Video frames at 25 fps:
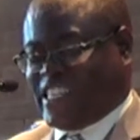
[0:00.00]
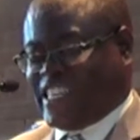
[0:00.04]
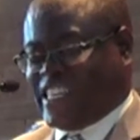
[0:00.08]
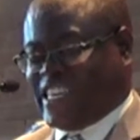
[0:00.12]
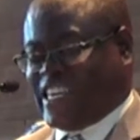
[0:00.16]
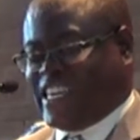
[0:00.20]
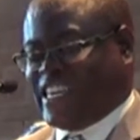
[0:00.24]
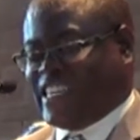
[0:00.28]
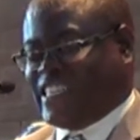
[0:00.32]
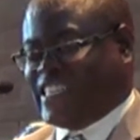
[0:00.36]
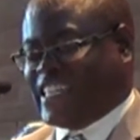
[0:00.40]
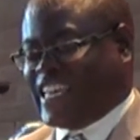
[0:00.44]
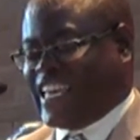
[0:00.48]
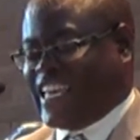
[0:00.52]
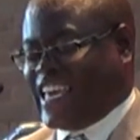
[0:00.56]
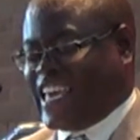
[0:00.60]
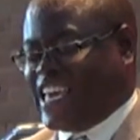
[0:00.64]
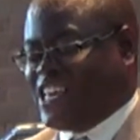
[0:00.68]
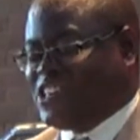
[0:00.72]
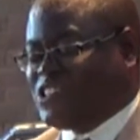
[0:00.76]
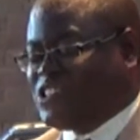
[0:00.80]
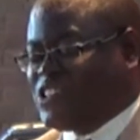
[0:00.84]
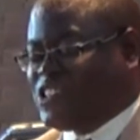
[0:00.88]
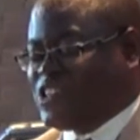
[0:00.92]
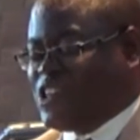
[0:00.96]
God
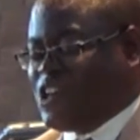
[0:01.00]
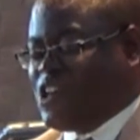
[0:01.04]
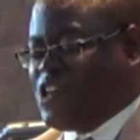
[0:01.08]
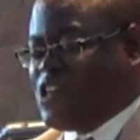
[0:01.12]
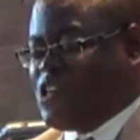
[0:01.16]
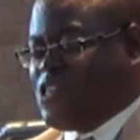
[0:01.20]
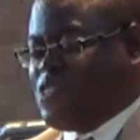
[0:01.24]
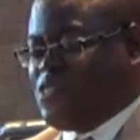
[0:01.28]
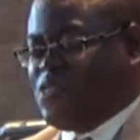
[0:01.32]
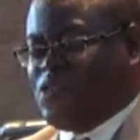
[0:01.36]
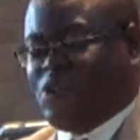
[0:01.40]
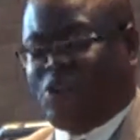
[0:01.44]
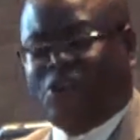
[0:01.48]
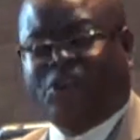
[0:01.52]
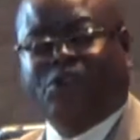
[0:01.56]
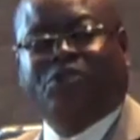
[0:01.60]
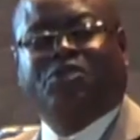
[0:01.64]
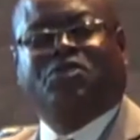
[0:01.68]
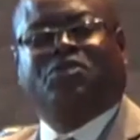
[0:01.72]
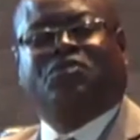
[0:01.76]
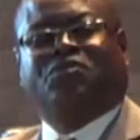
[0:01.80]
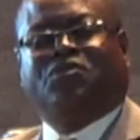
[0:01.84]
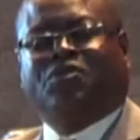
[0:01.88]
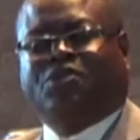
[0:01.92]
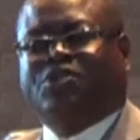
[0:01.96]
against
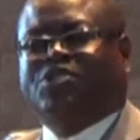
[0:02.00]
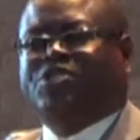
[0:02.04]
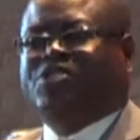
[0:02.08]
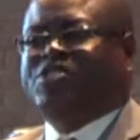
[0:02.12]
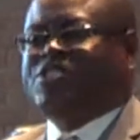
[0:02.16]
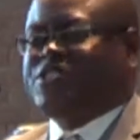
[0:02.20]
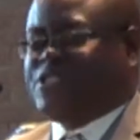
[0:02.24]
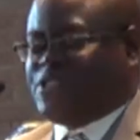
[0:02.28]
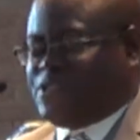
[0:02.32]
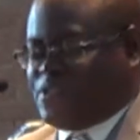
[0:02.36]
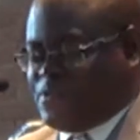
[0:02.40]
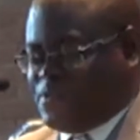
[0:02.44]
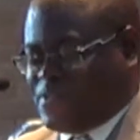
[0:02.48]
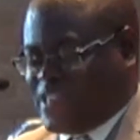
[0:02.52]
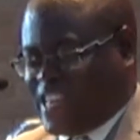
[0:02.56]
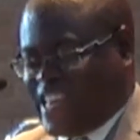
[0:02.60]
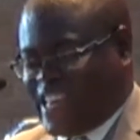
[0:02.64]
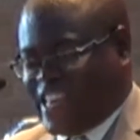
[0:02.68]
those forces of the